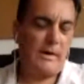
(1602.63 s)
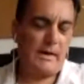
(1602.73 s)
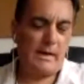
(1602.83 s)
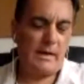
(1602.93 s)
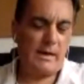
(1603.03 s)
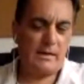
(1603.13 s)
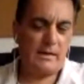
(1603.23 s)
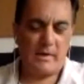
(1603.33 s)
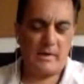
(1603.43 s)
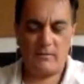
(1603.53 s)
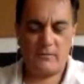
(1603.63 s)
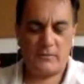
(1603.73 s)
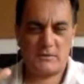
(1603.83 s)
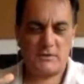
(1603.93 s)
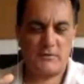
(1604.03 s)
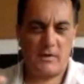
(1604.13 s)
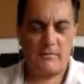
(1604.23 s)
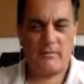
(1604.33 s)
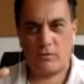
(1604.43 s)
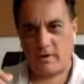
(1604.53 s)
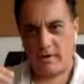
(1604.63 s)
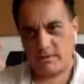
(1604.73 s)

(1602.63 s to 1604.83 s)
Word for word: And well, first of all, before I